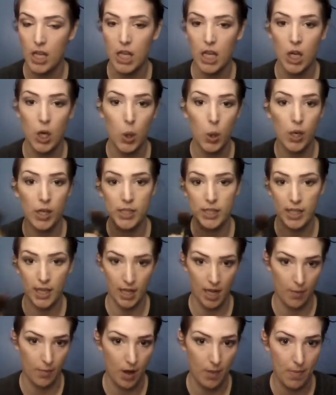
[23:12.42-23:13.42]
Or it's going to
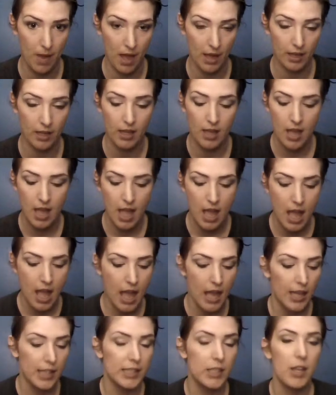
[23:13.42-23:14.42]
come right back.
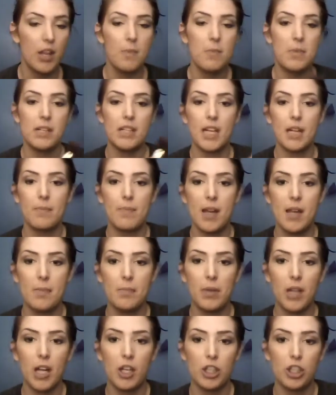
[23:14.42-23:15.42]
So then I'm going to take my
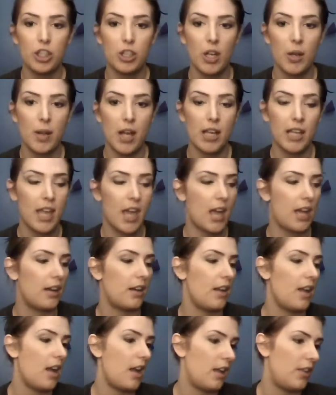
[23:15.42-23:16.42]
blush
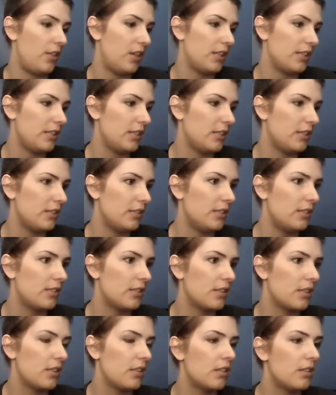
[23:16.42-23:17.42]
again, and this
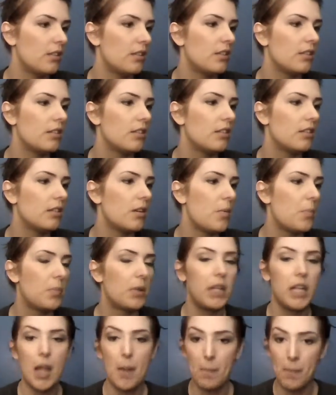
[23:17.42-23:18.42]
is
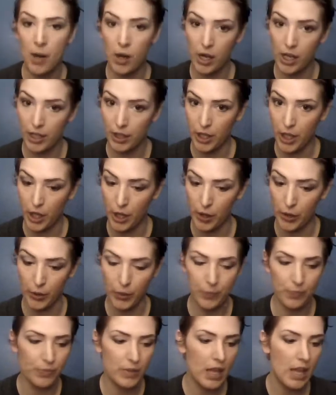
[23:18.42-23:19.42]
Plumberry
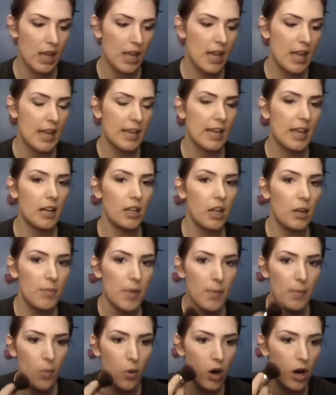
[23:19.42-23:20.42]
Glow. Get a little bit
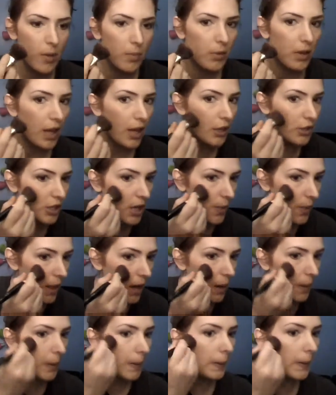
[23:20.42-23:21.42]
more blush, and then
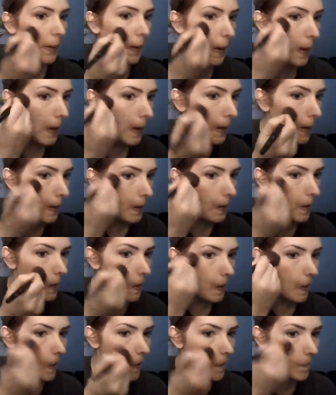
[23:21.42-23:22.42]
I'm just going
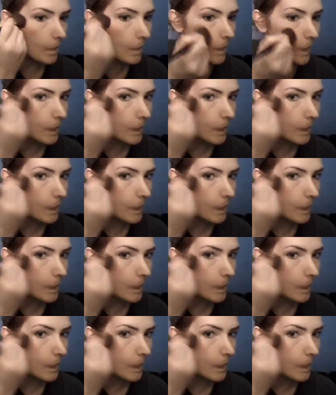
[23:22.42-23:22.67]
to